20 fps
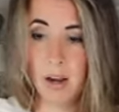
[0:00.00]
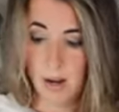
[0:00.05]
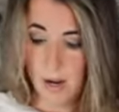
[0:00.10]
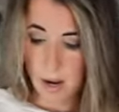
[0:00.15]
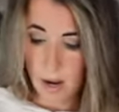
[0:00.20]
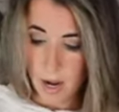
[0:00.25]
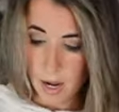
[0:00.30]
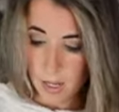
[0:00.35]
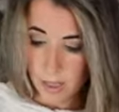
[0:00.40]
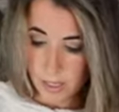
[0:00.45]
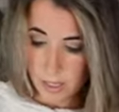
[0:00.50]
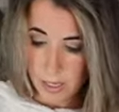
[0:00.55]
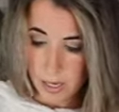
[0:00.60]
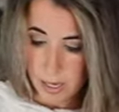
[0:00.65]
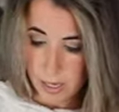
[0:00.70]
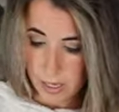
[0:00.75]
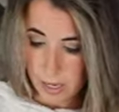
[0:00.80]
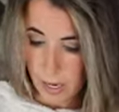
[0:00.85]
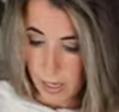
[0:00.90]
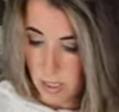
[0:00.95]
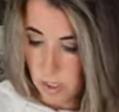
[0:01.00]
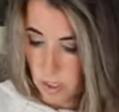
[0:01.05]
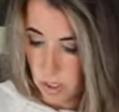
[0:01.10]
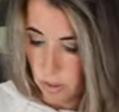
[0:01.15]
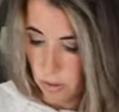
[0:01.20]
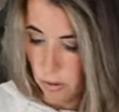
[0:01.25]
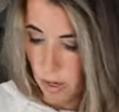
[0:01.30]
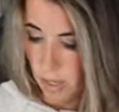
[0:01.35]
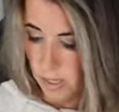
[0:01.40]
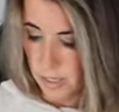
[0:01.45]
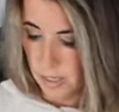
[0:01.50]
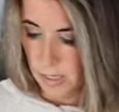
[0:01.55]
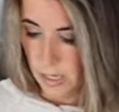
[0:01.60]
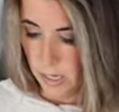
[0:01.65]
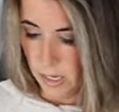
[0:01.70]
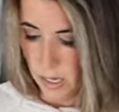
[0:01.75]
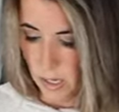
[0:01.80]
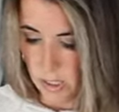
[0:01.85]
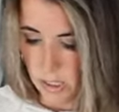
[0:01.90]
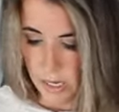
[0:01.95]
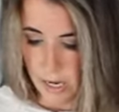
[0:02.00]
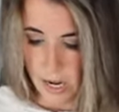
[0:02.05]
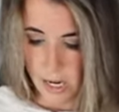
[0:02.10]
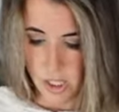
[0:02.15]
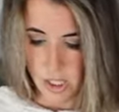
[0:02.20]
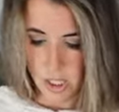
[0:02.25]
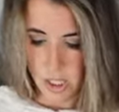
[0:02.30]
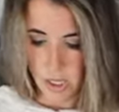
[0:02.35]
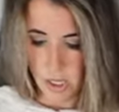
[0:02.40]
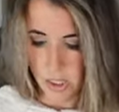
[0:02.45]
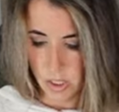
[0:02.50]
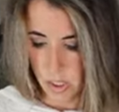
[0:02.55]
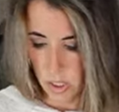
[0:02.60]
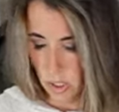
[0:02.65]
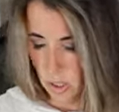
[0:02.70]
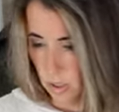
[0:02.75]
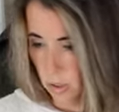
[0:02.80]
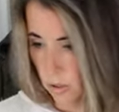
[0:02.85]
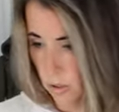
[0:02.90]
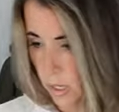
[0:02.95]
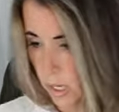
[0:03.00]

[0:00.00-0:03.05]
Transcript: Holly can do, Holly's not here today. She could do,